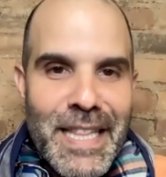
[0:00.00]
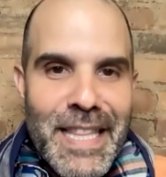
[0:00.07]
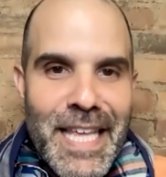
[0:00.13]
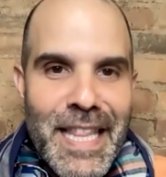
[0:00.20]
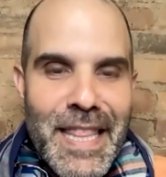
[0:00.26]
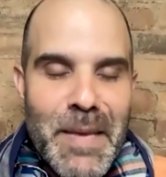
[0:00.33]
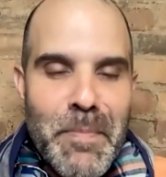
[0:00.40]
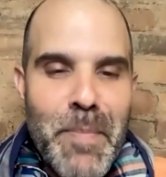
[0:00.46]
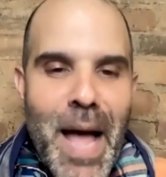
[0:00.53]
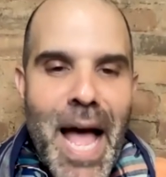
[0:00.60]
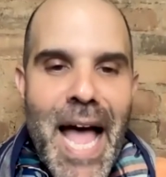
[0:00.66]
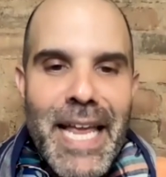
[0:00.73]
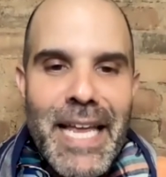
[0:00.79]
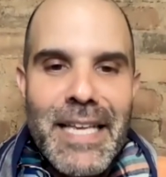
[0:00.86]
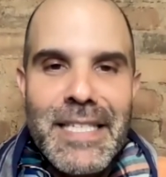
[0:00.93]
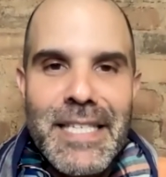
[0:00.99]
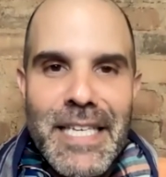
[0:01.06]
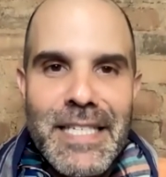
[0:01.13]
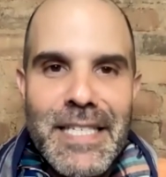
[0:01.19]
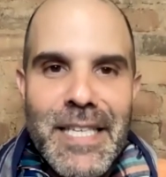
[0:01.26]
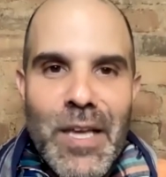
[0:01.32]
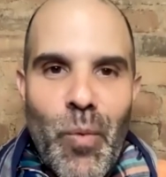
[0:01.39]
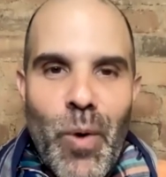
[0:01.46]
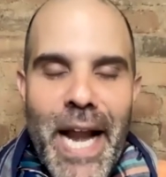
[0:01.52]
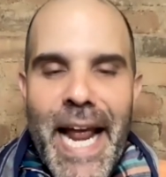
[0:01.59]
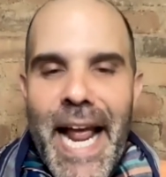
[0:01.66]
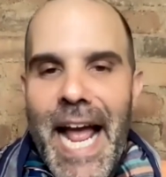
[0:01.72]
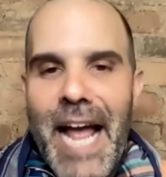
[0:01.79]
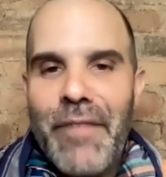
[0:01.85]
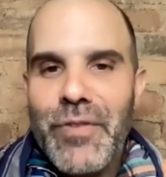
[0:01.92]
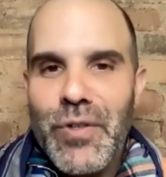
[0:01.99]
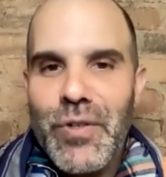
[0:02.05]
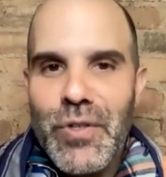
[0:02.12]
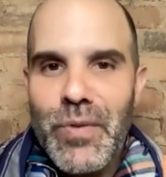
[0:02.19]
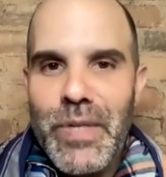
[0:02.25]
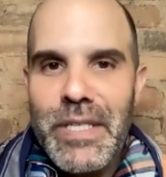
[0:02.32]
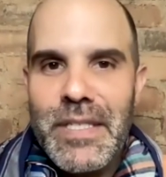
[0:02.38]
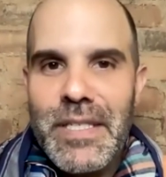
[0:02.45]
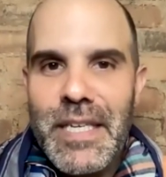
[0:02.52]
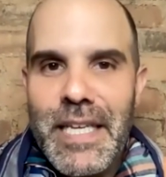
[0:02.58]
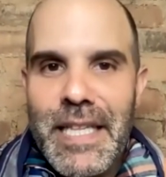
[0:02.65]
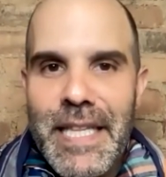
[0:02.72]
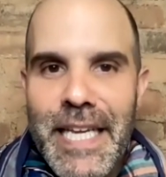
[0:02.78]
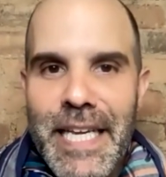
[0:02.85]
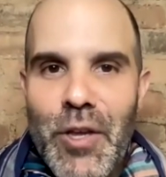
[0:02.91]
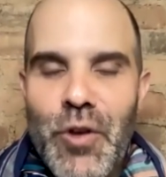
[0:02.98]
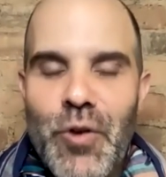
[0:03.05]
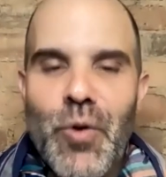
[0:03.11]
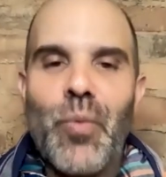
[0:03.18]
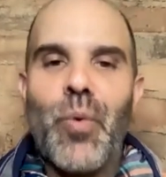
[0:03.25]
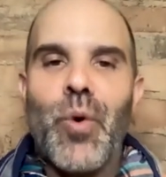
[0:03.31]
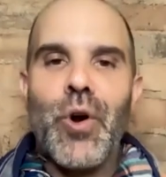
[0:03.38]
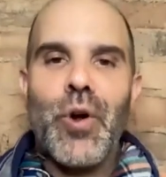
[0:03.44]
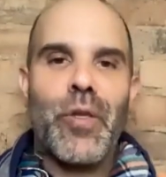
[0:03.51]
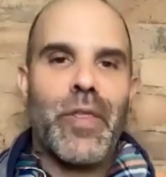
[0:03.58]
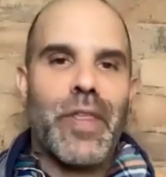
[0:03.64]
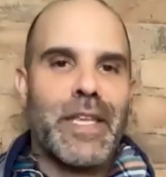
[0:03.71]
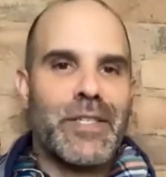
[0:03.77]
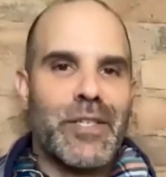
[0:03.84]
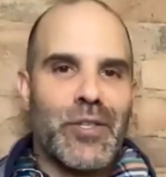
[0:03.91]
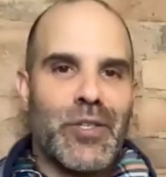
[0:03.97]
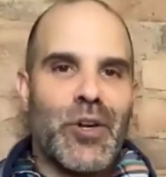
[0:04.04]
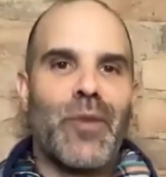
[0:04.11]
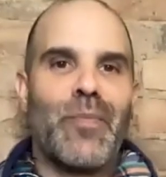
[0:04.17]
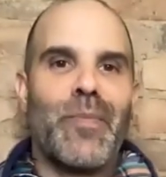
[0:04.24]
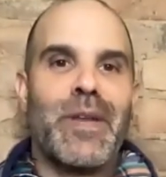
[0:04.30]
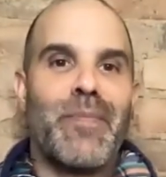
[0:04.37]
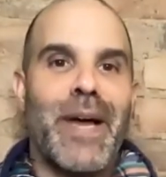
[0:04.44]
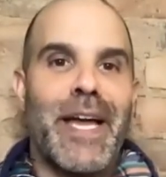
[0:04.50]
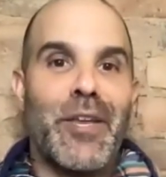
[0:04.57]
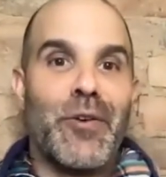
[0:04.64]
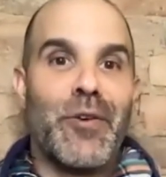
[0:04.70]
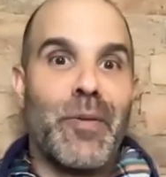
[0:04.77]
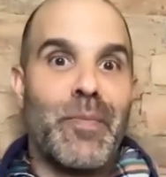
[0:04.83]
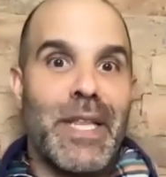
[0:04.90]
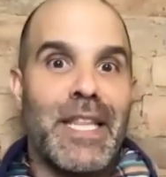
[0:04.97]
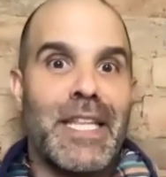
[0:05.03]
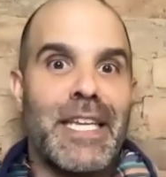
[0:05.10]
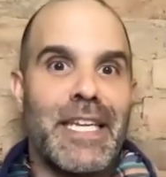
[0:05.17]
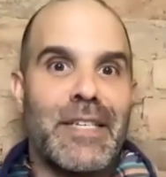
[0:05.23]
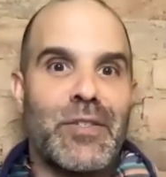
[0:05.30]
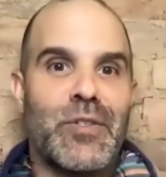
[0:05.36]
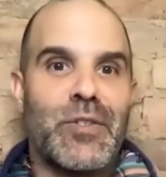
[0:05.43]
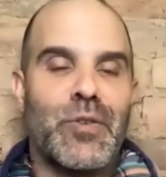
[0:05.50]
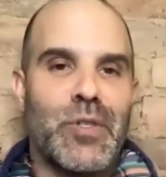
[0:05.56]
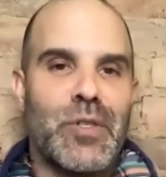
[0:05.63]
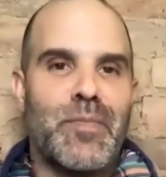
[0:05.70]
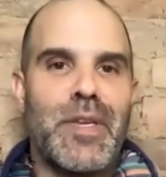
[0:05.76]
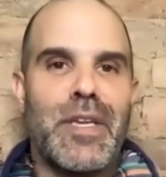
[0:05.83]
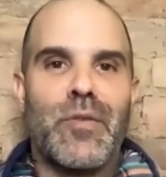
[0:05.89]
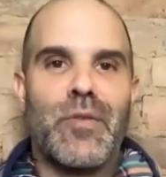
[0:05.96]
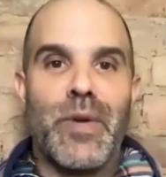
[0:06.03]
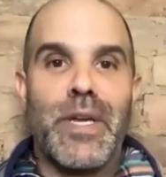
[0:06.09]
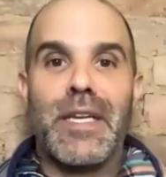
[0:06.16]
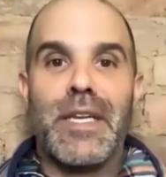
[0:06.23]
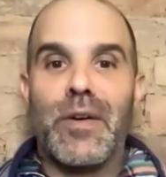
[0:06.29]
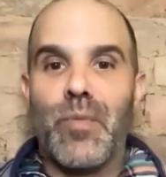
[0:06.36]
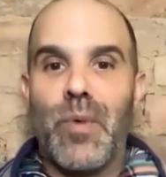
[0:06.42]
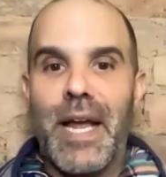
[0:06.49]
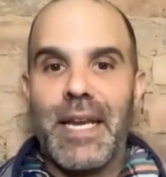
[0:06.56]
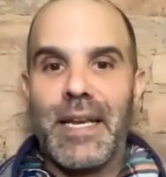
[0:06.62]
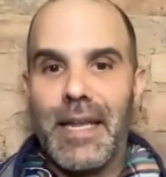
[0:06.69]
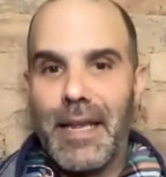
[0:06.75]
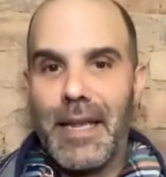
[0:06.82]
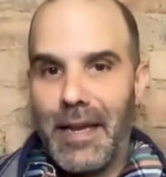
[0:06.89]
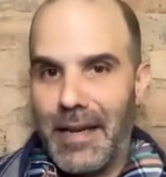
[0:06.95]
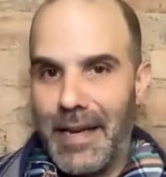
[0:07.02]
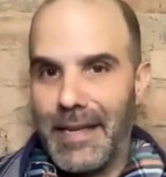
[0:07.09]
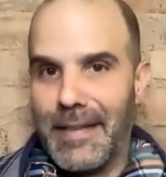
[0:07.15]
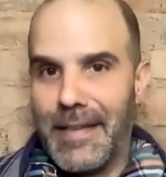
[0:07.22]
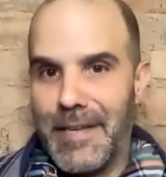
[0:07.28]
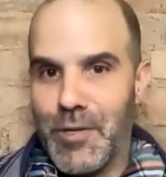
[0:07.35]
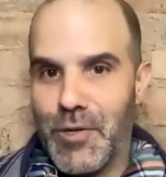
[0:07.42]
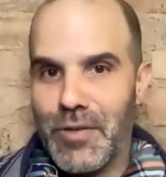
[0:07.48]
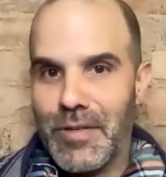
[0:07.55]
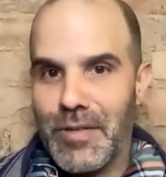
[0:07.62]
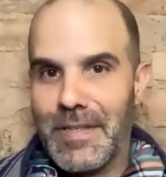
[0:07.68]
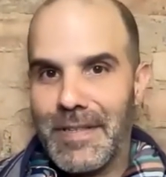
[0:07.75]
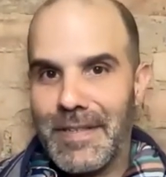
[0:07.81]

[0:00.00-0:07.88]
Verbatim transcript: That the bias is that what I have to do is like your worth is determined by your ability to speak, read, and write in English,